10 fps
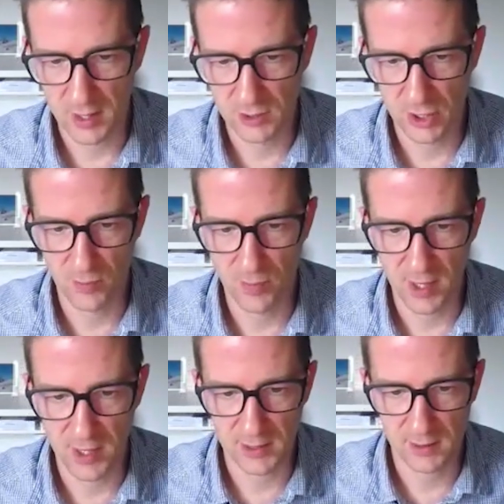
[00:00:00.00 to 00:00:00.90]
Joe
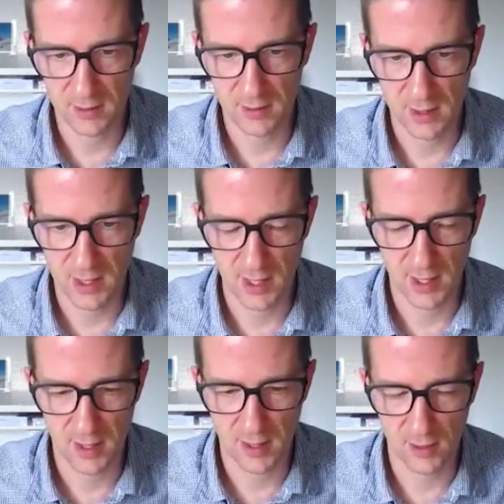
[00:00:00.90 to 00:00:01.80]
Biden